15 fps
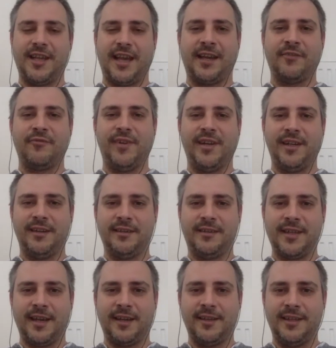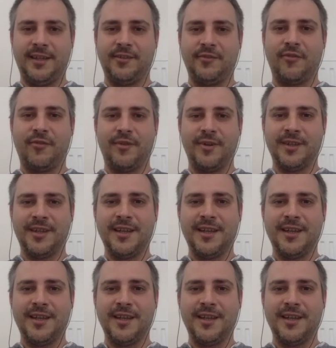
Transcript: tech lead role.